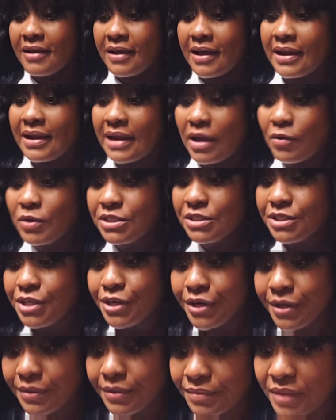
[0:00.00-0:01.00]
And I was
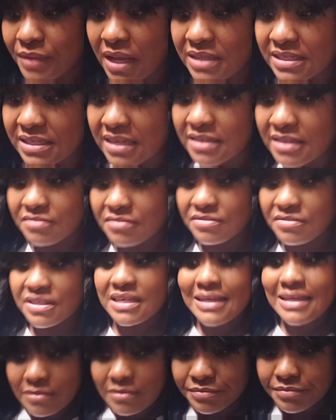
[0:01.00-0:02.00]
there as a
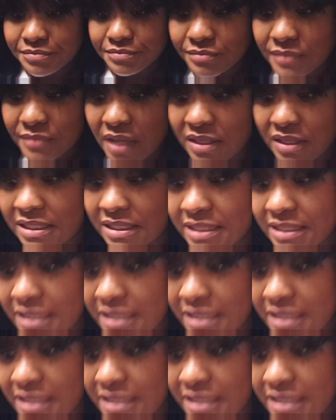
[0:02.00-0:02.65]
kid, as